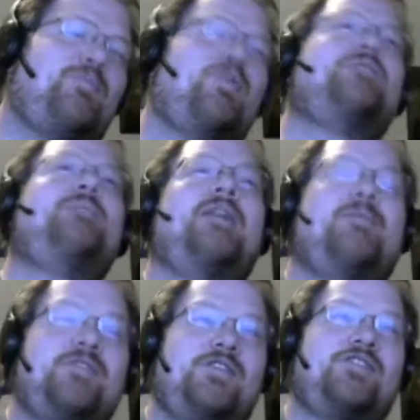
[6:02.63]
it
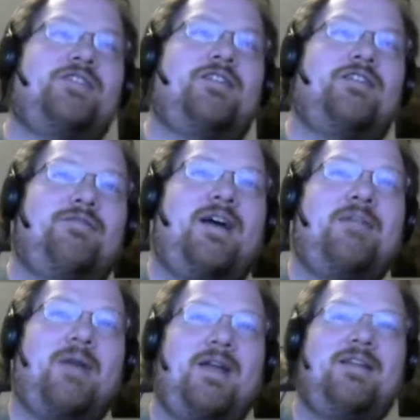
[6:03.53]
puts me in a position
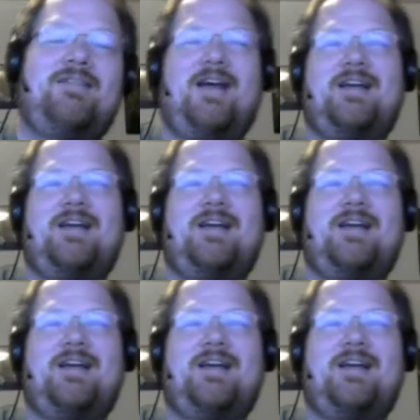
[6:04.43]
of I might